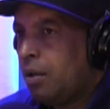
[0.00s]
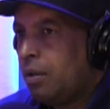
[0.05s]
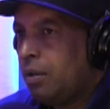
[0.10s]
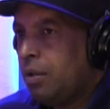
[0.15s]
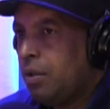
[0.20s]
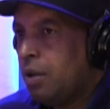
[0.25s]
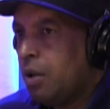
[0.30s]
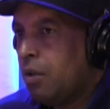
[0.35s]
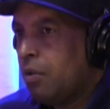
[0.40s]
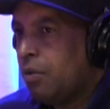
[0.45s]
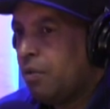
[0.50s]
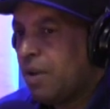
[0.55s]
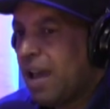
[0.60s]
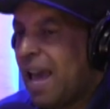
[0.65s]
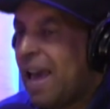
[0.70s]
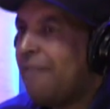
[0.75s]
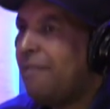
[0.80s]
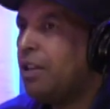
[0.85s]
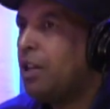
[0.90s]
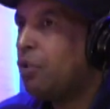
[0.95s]
You know,
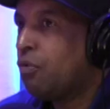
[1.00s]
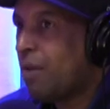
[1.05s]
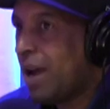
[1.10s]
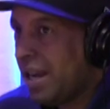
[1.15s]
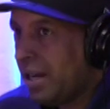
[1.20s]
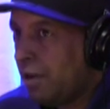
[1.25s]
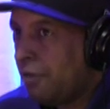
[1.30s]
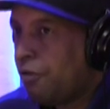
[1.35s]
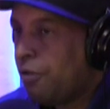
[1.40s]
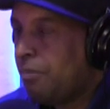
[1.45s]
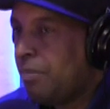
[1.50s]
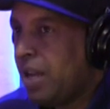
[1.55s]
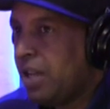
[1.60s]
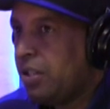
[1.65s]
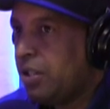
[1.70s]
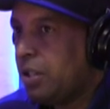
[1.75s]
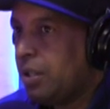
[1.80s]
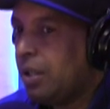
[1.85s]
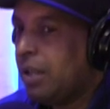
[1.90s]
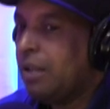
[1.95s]
having the right
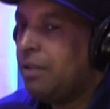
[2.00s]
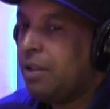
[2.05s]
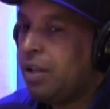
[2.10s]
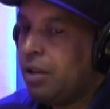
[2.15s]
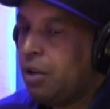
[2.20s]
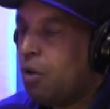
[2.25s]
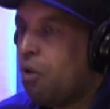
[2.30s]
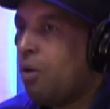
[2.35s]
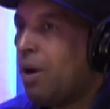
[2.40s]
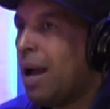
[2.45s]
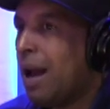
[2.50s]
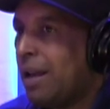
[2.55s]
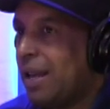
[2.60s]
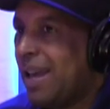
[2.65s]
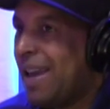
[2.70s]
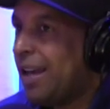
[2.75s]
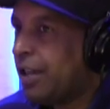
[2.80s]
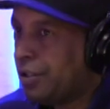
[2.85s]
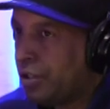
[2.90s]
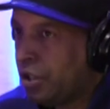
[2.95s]
information and then knowing how to
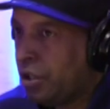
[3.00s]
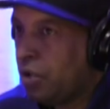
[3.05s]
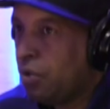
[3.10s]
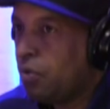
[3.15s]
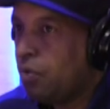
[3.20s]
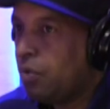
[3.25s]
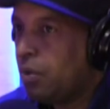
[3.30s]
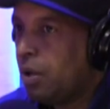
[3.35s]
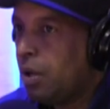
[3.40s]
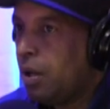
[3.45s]
execute